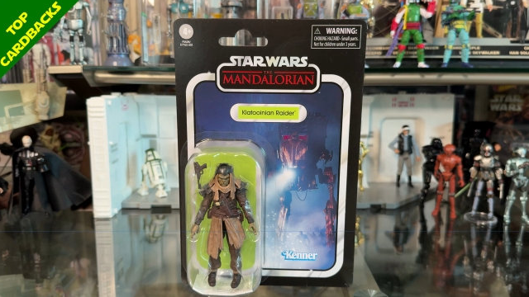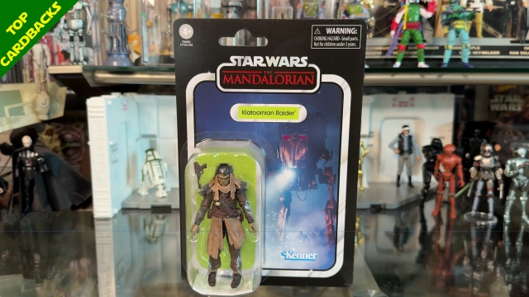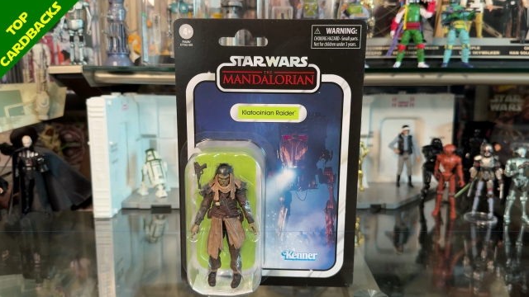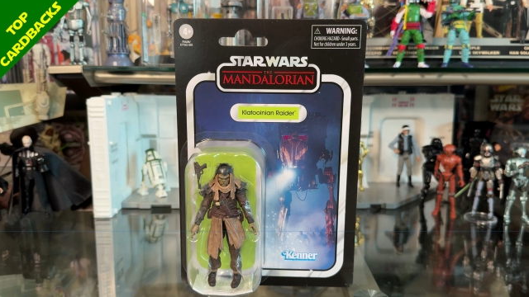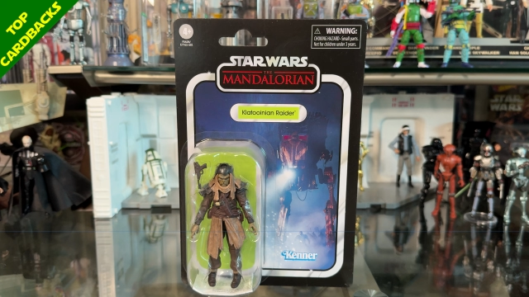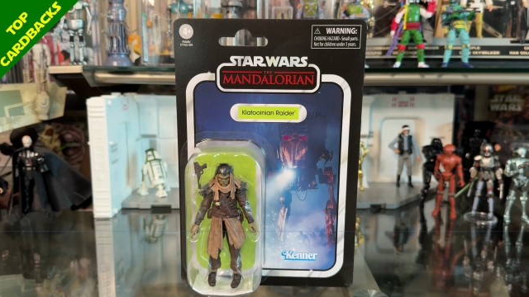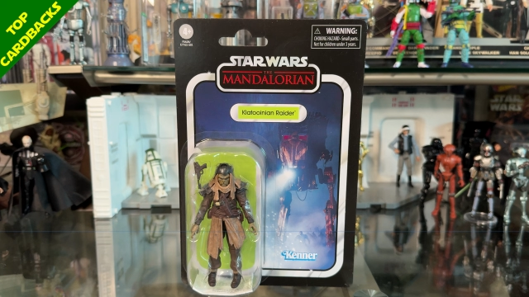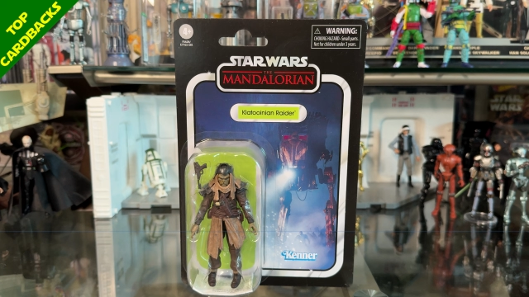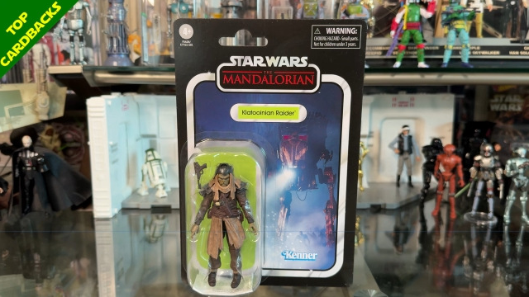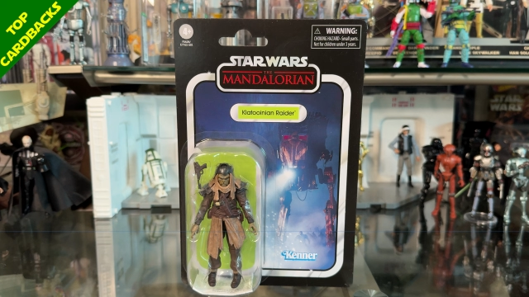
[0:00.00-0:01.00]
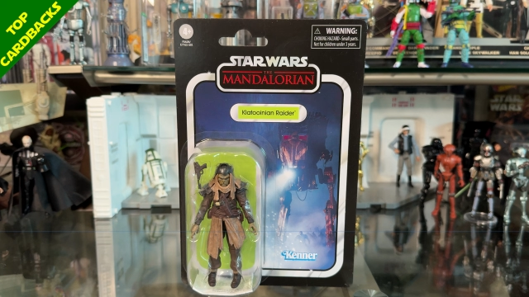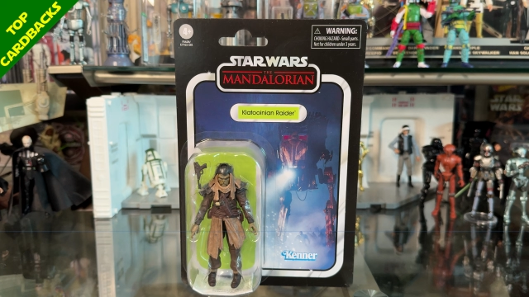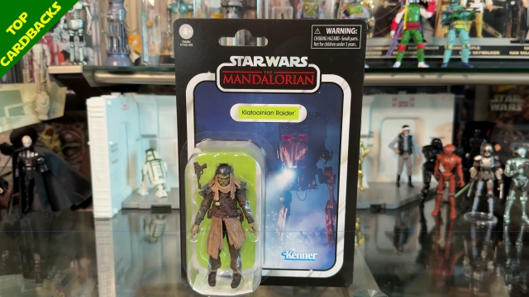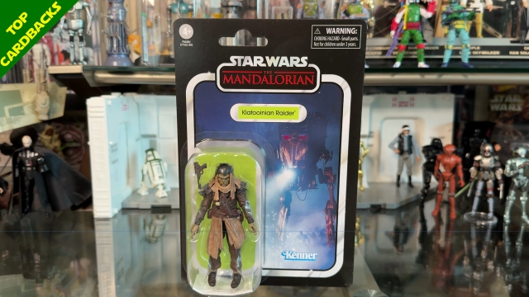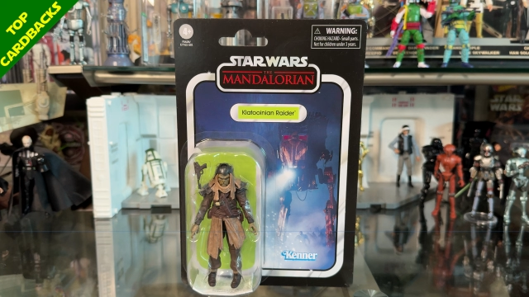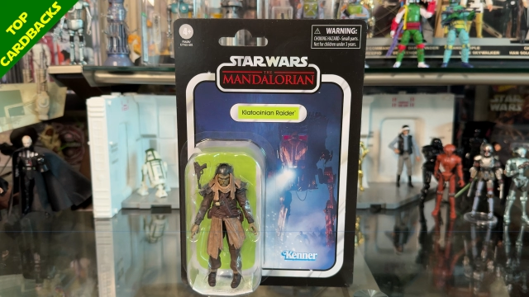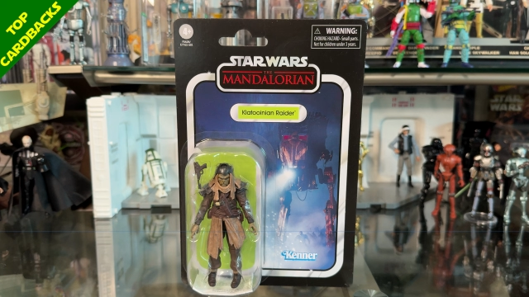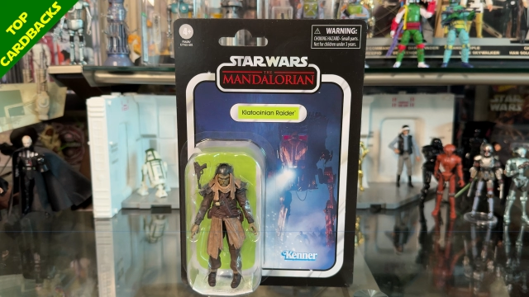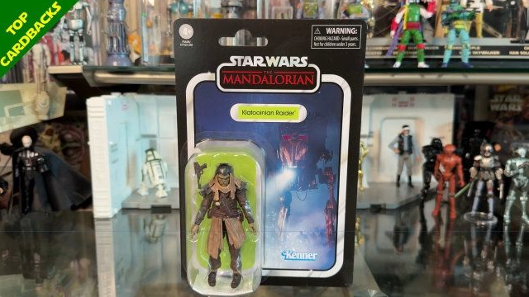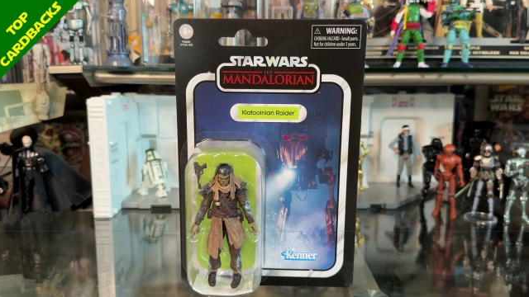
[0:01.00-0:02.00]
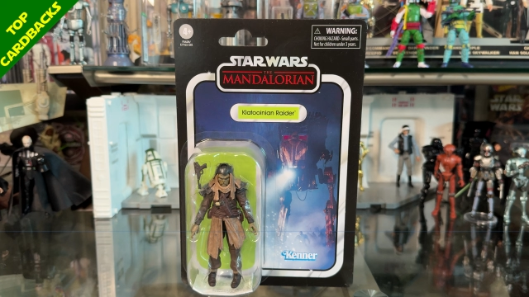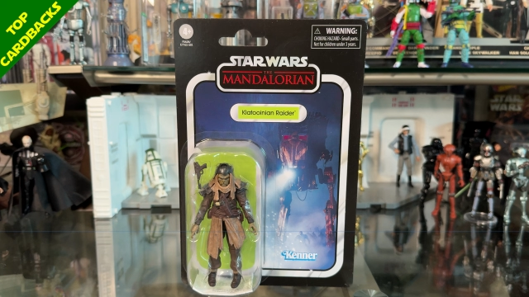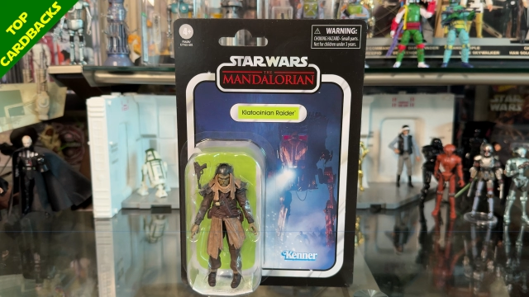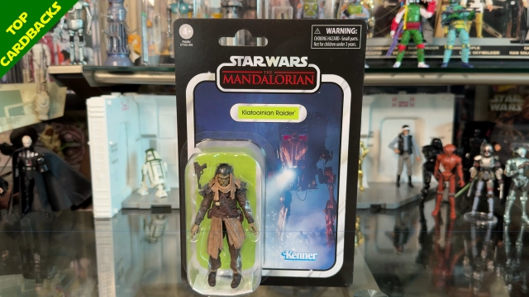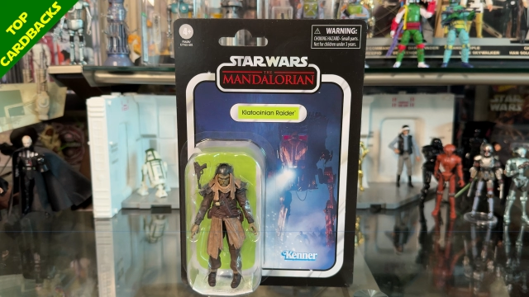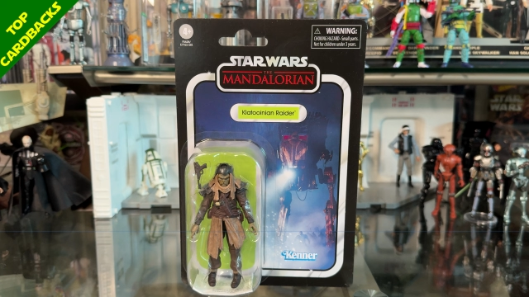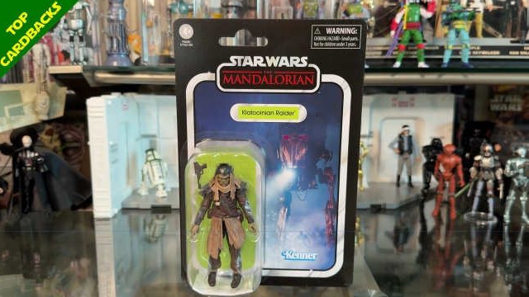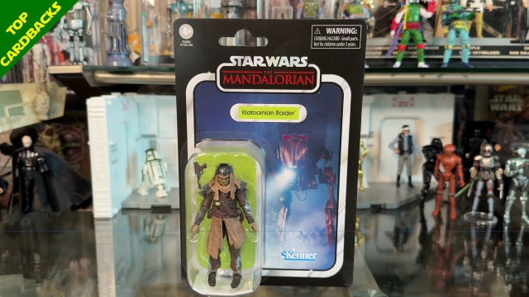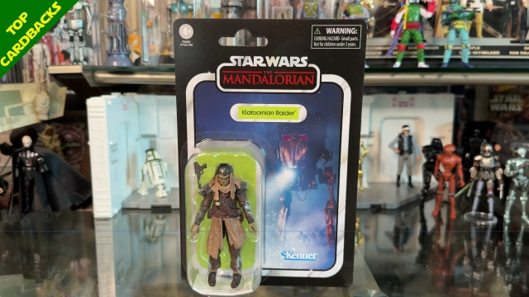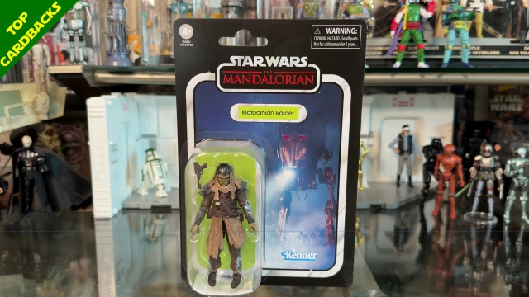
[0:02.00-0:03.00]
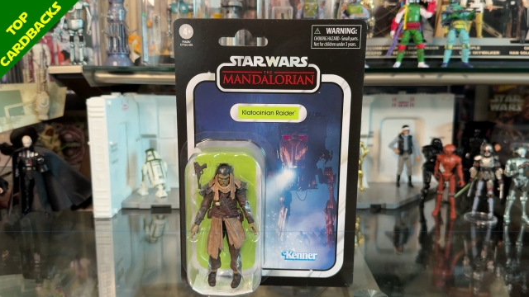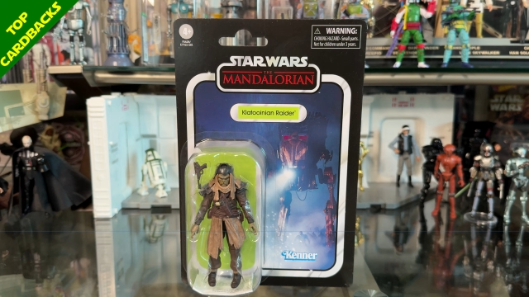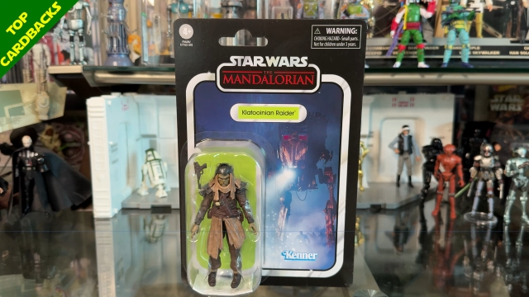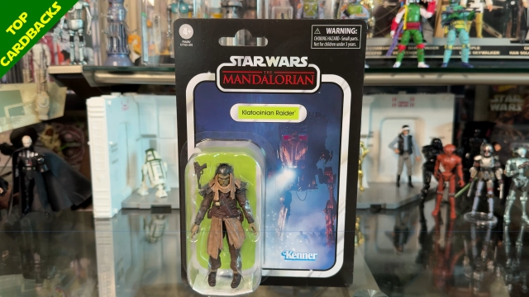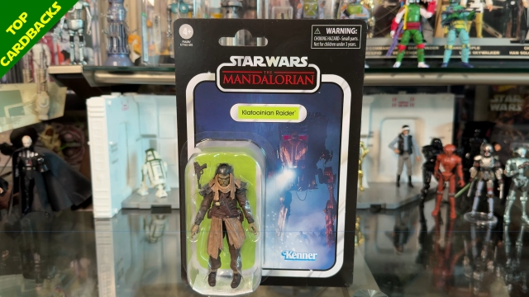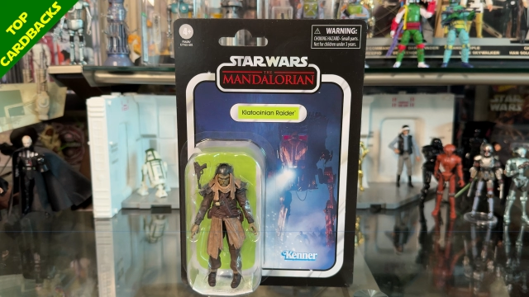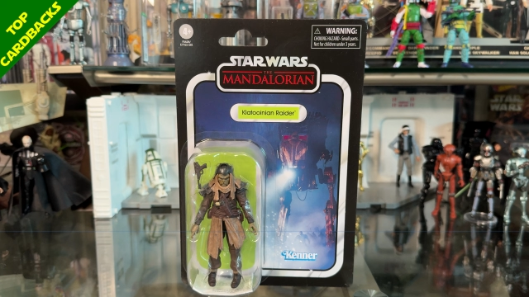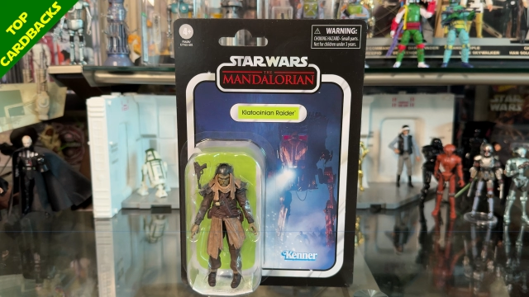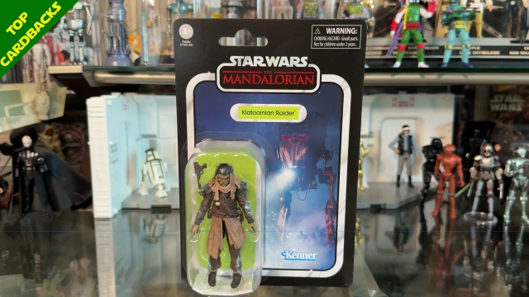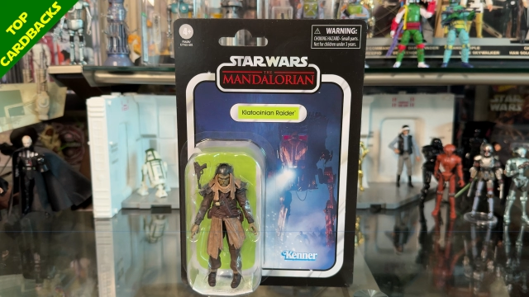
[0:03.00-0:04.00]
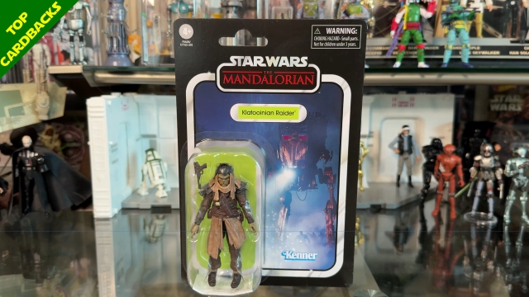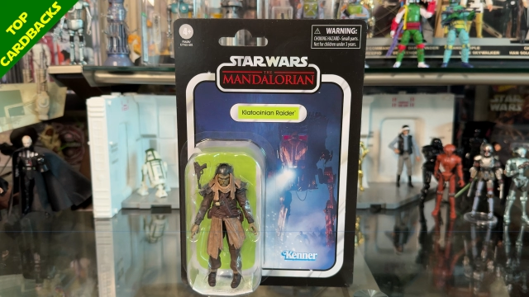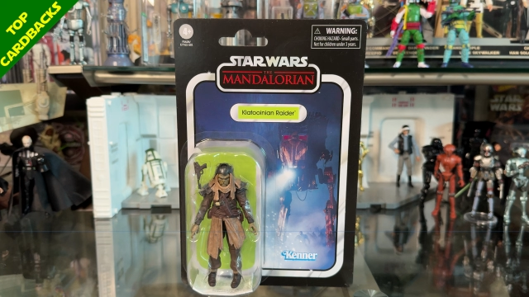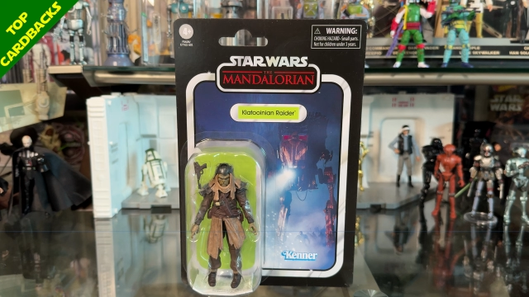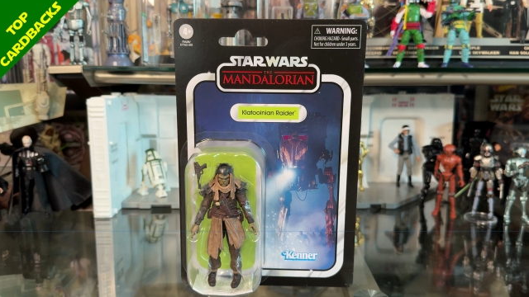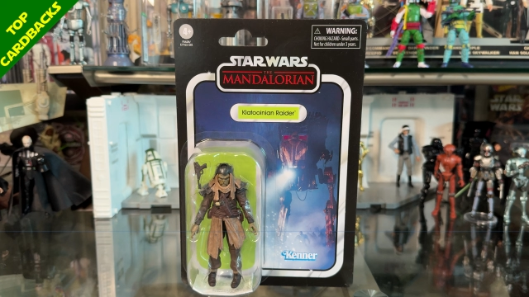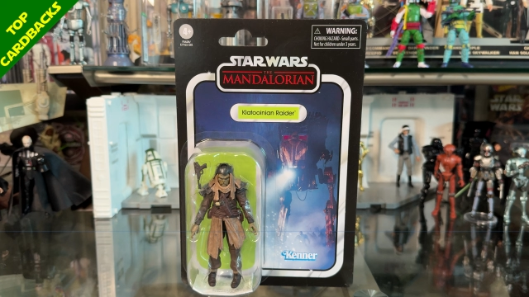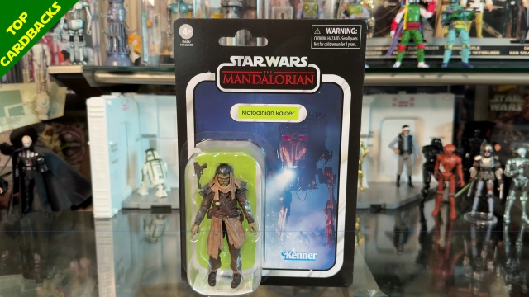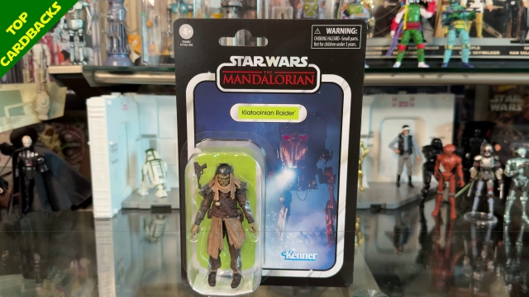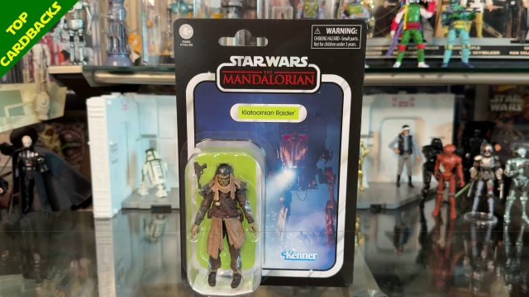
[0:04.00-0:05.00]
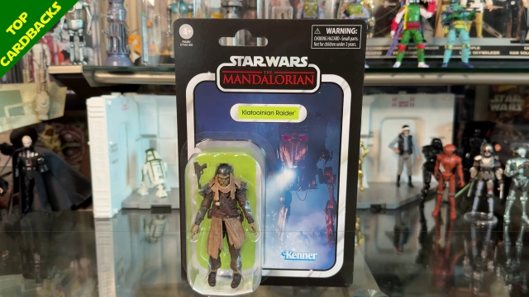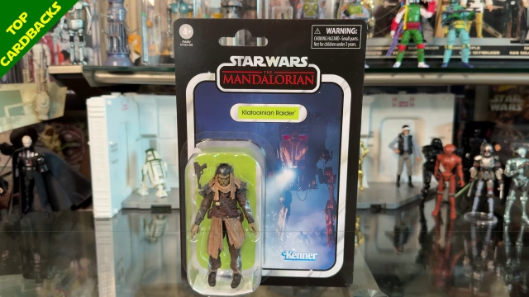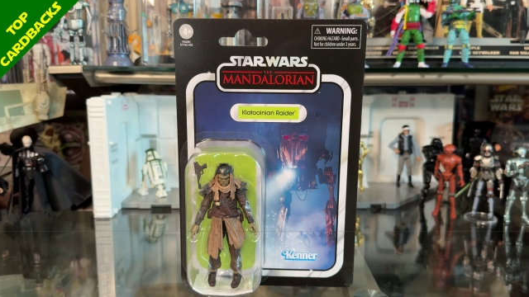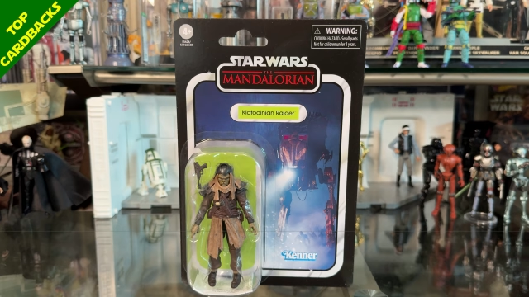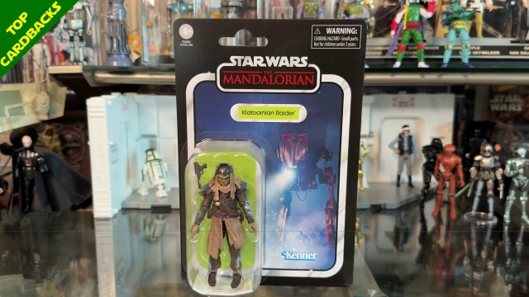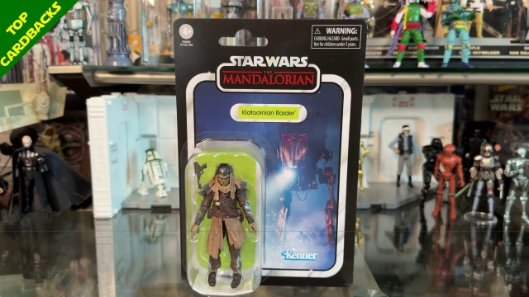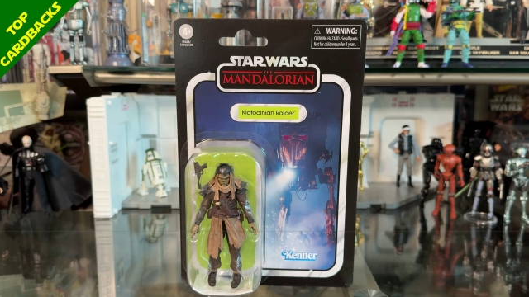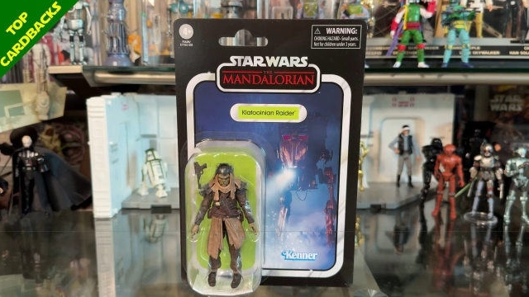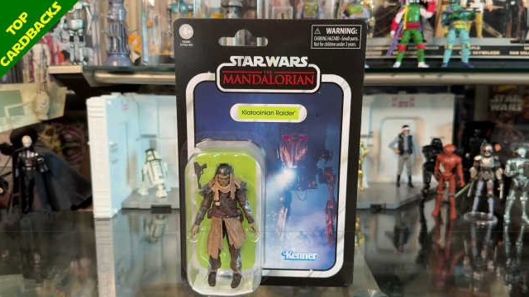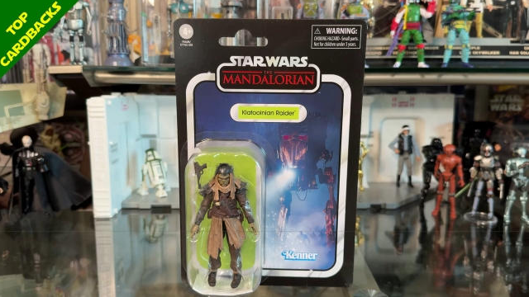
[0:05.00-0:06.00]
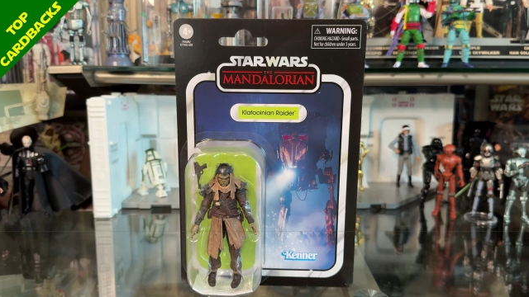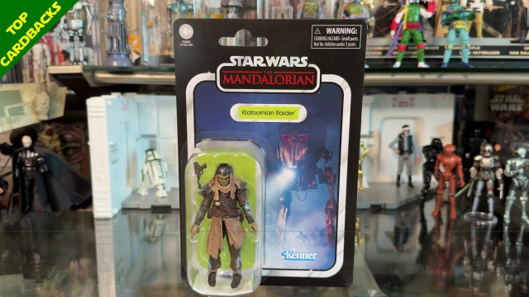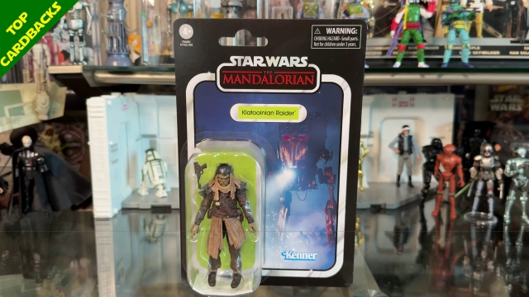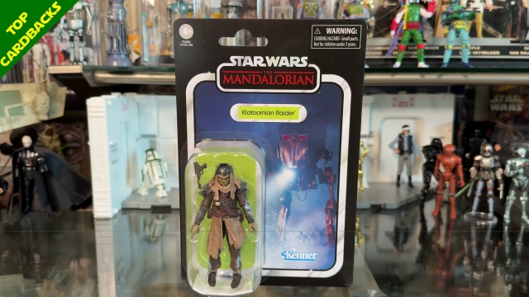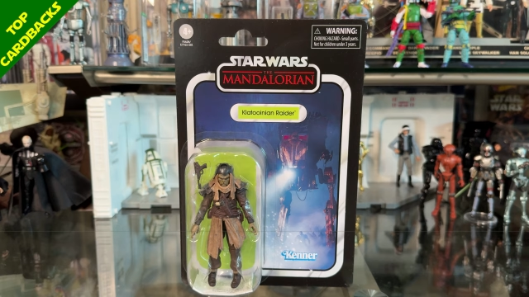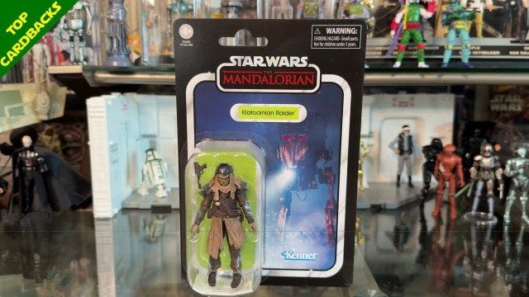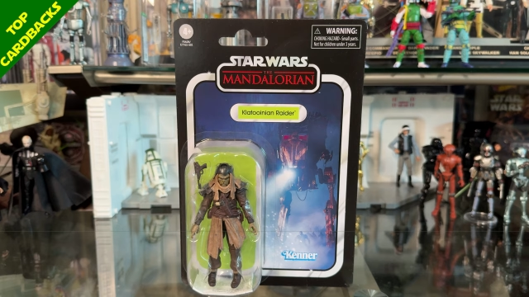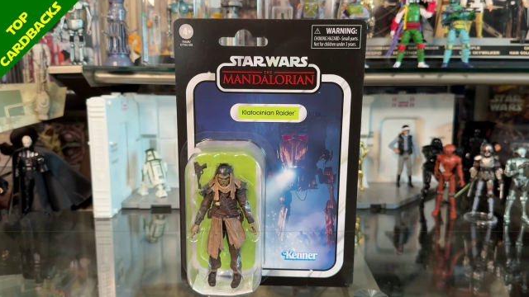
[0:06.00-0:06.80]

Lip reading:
Nobody's mouth can be seen.